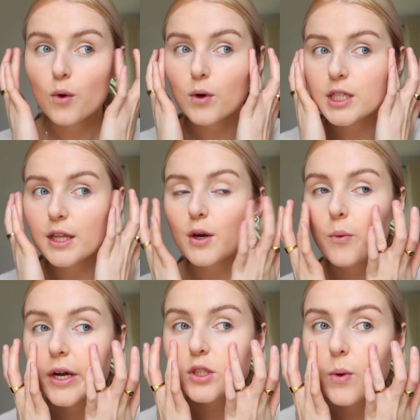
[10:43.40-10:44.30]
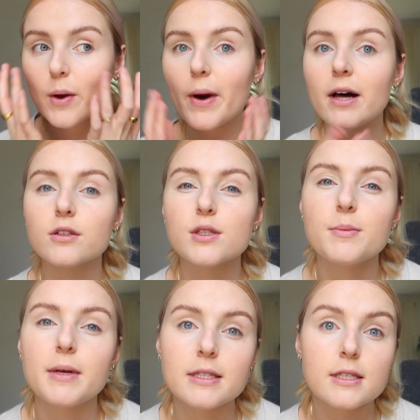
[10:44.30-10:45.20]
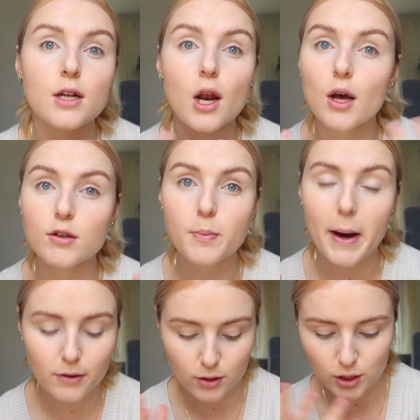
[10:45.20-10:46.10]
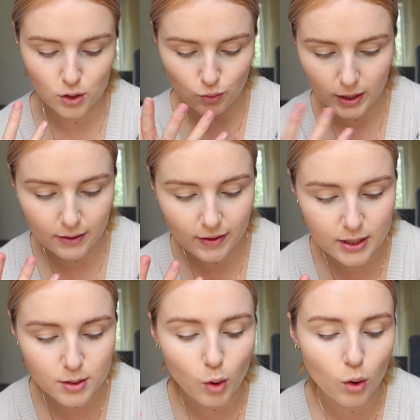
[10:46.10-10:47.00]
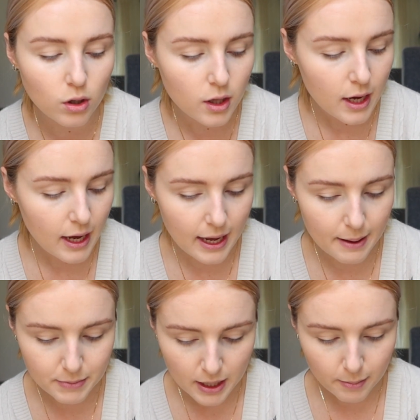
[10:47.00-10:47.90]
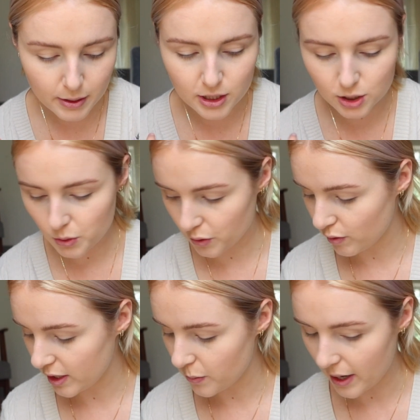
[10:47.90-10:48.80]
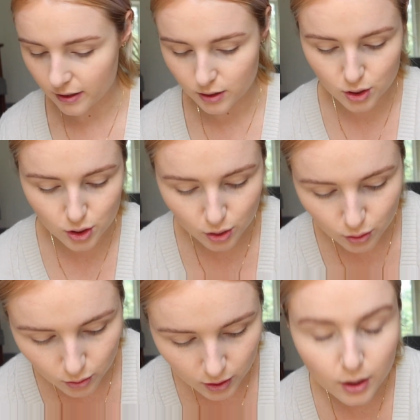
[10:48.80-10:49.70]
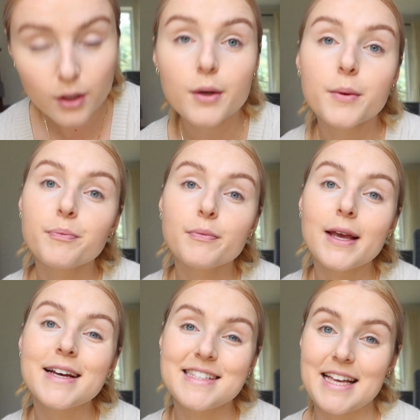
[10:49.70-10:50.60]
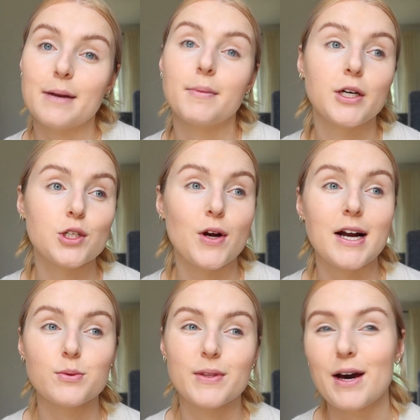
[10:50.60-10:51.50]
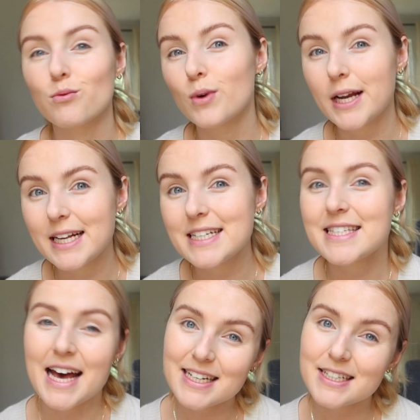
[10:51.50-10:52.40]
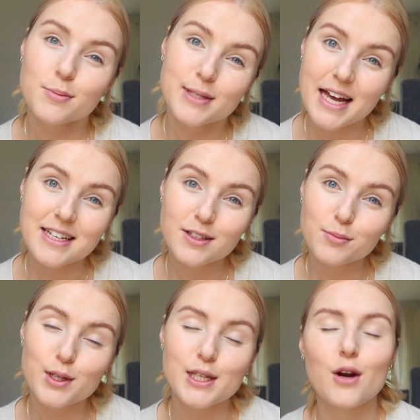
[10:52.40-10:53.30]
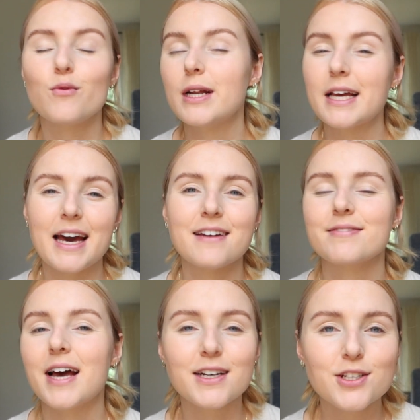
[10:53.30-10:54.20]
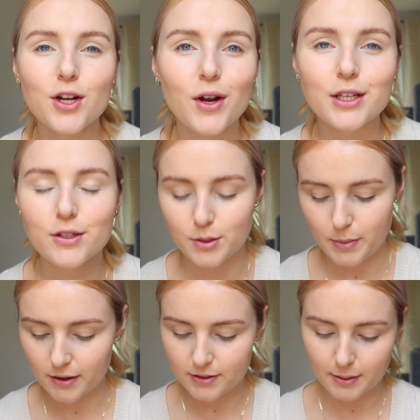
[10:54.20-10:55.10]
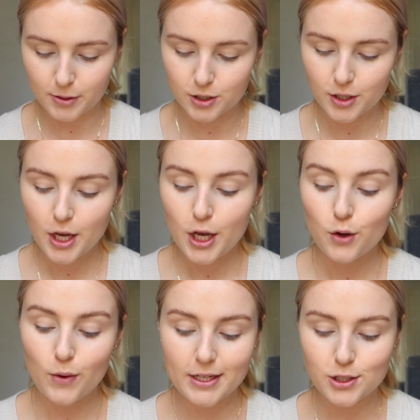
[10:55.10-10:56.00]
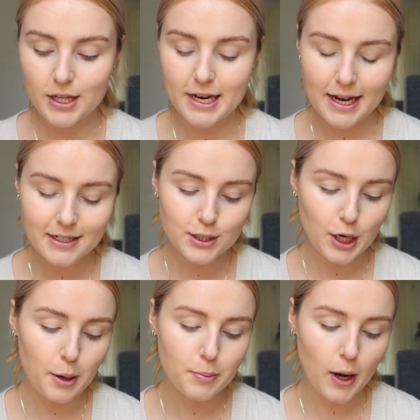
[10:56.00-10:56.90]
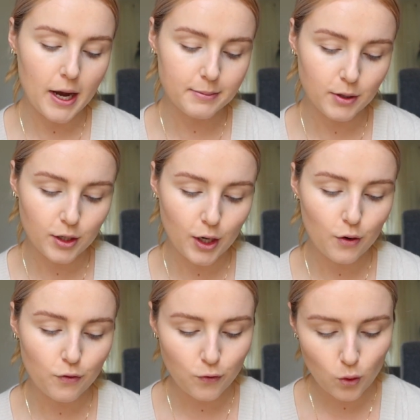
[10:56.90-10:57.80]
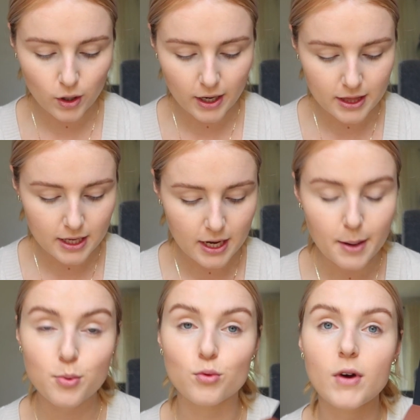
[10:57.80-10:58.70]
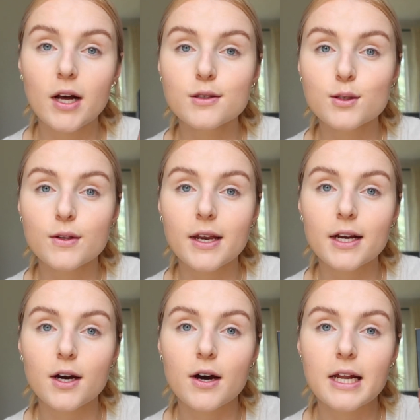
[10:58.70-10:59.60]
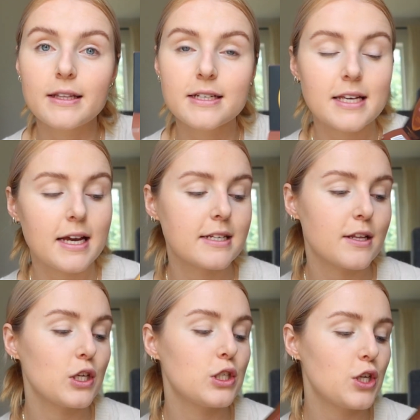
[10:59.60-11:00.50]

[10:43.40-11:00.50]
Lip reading: which I think works quite well because it means it's not loads of powder because it's really, really small, but it does work really well to set my under eyes without really setting them because I don't really, again, I just don't like using powders that much. Right, so the next up, I'm going to go for the bronzer that I got, and this is the